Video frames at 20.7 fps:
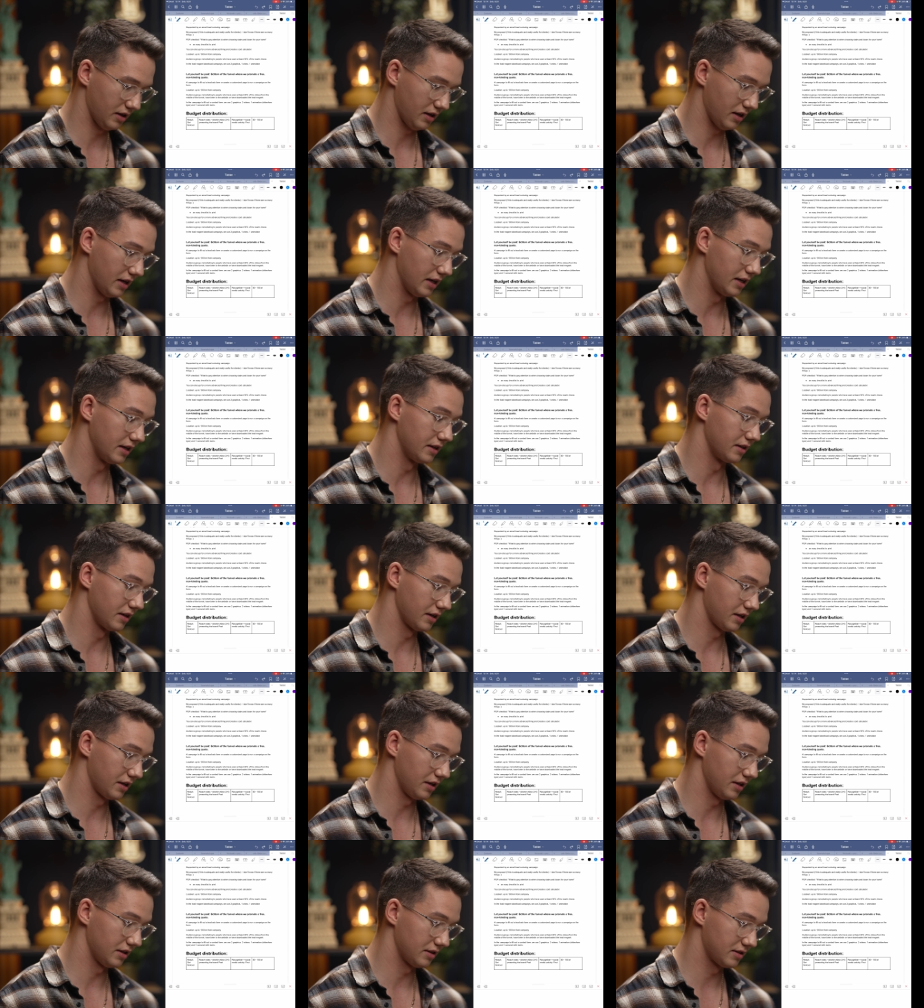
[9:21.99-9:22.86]
in
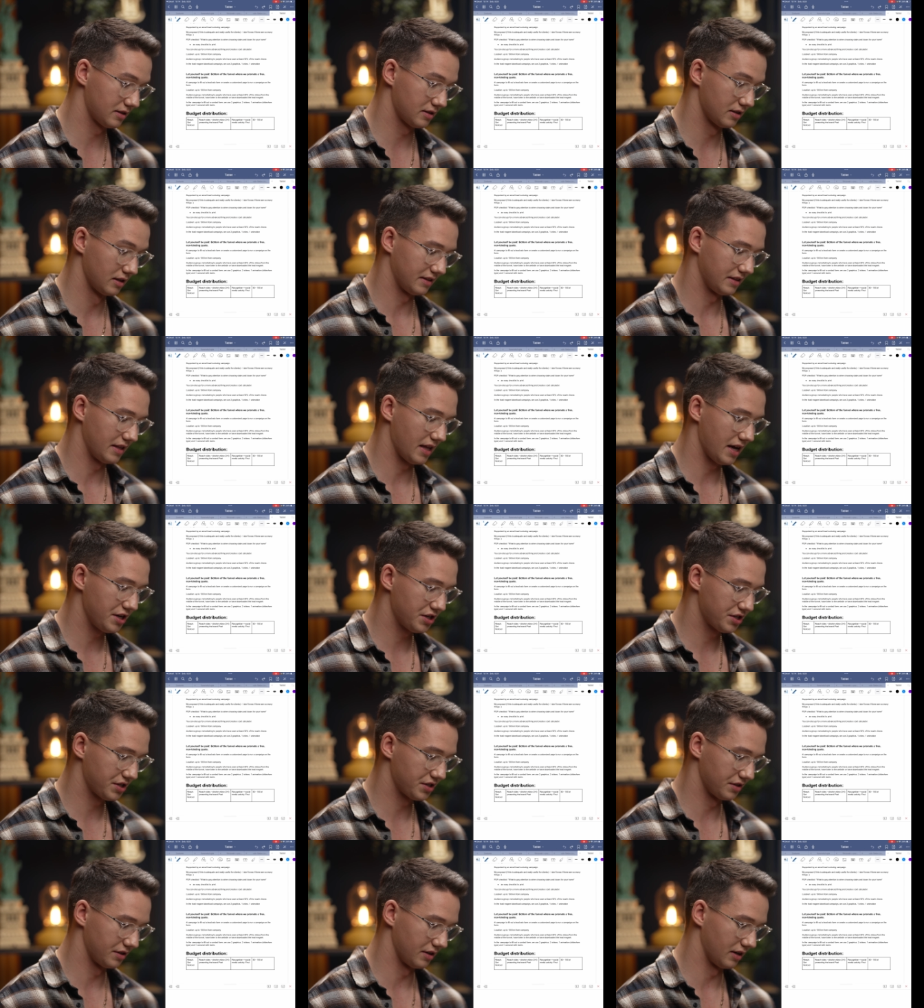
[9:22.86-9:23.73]
his
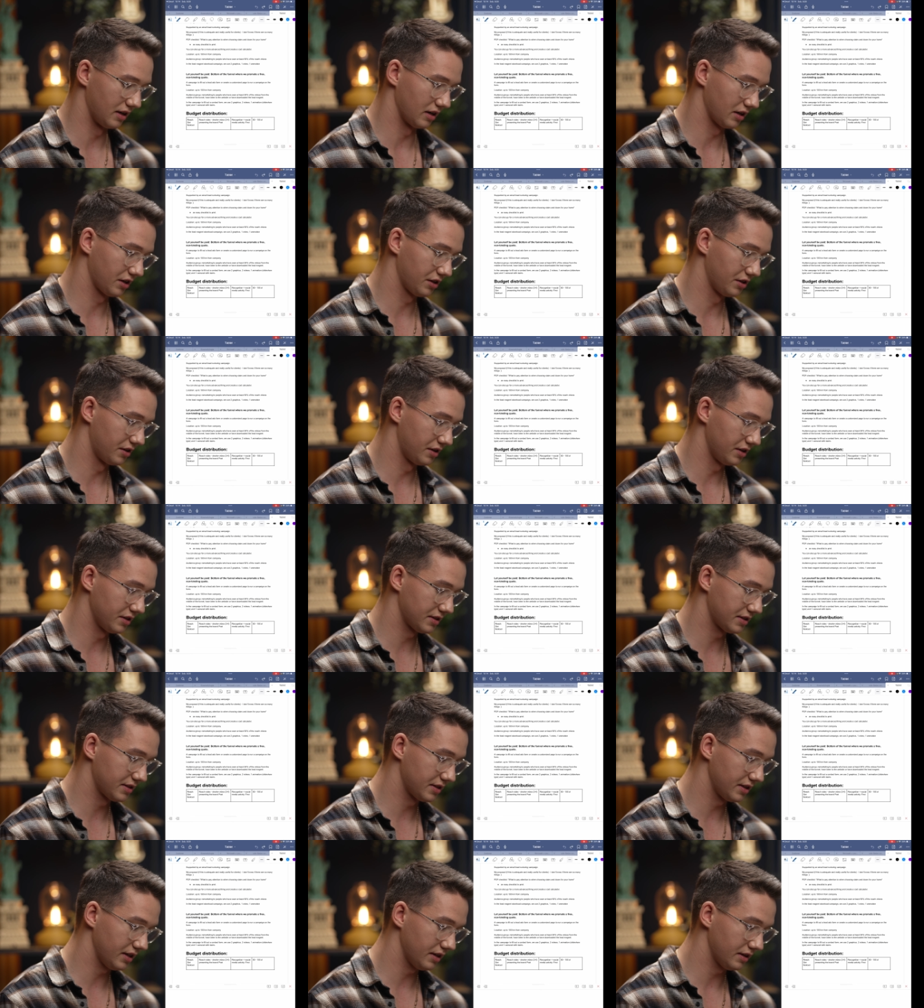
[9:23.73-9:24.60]
national
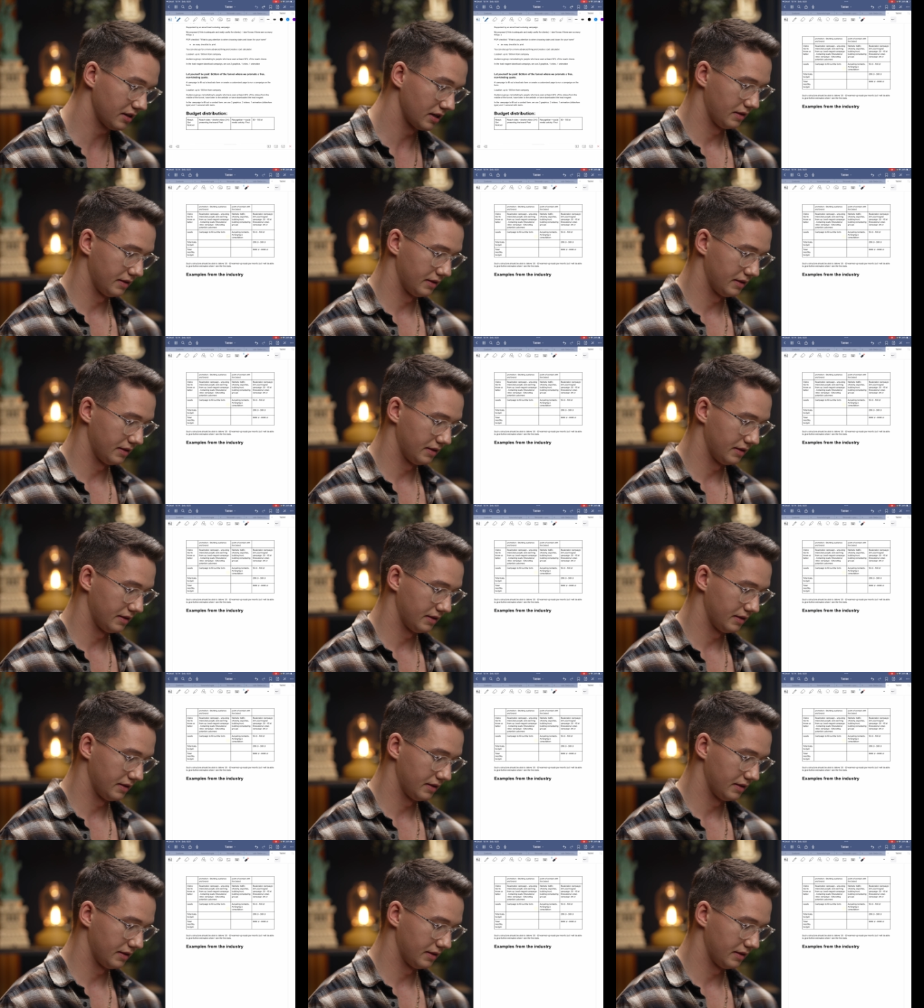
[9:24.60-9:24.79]
currency.